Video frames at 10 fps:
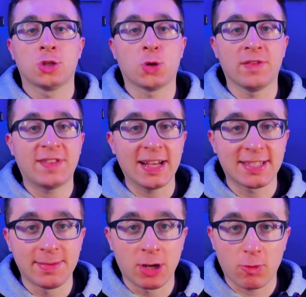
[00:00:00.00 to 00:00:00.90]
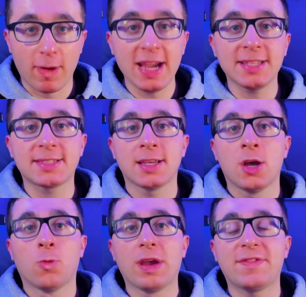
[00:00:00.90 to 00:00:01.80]
So we've tested them in a race.
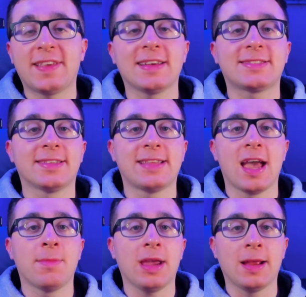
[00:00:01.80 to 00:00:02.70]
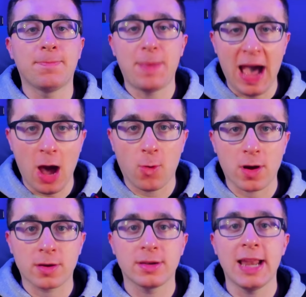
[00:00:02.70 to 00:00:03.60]
We've tested them in
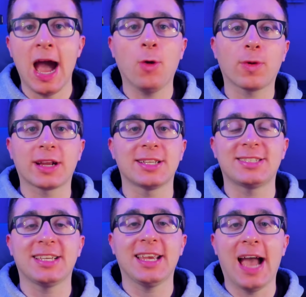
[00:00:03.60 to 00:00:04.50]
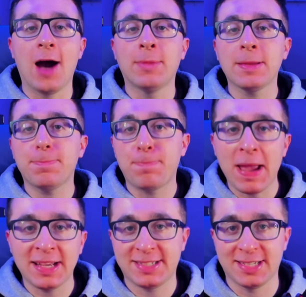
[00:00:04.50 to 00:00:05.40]
power. Now we're going to see how many
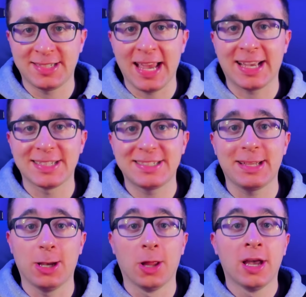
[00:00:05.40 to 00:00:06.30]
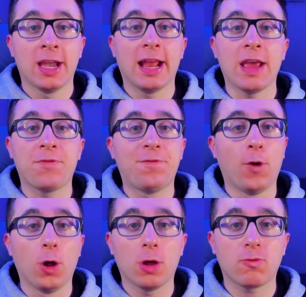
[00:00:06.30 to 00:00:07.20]
bases they can steal in a
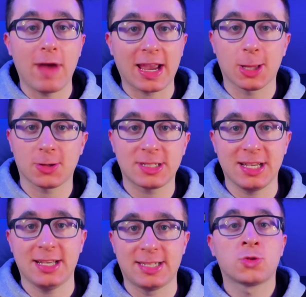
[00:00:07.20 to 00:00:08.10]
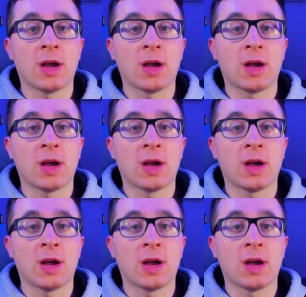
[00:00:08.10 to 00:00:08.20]
full regular season.